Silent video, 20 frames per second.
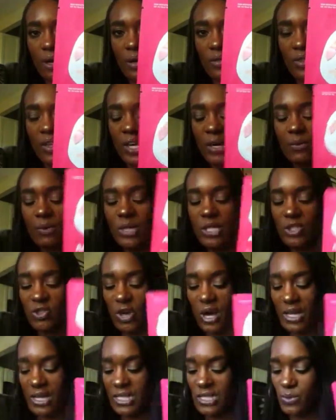I think I'm going to
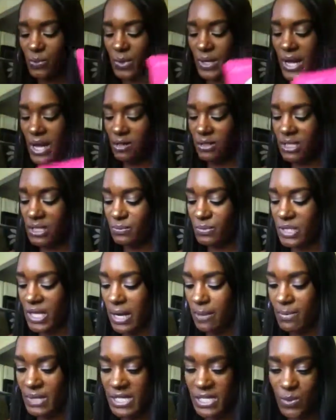try this one out
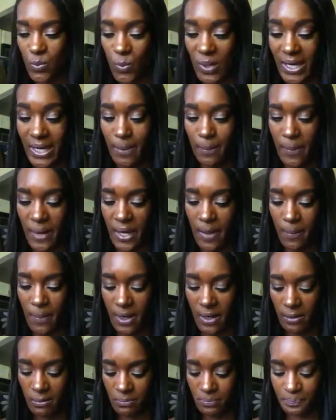sometime this week
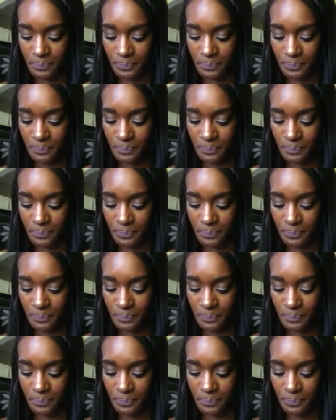maybe.